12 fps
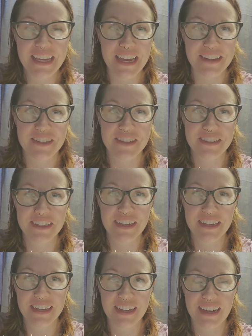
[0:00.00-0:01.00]
yes,
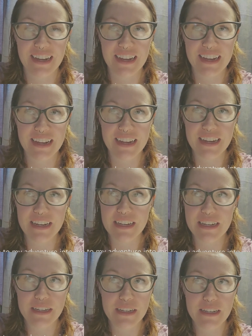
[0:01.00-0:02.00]

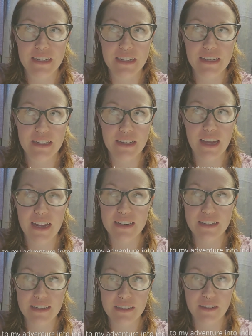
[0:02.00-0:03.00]
I had
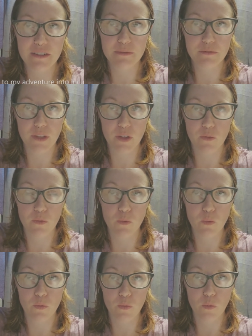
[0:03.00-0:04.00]
it in there like
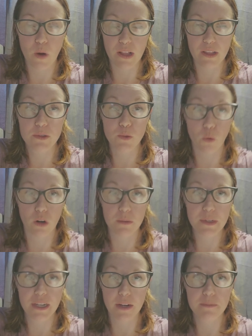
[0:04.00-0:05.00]
while I was
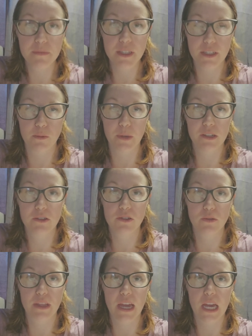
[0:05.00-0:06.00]
warming up the incubator
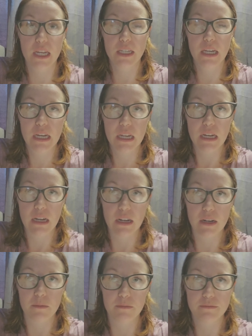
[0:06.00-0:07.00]
so that
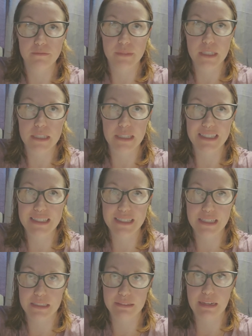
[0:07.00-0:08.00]
um, that's
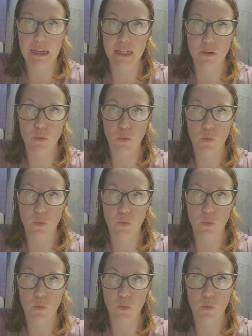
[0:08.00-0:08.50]
kind of,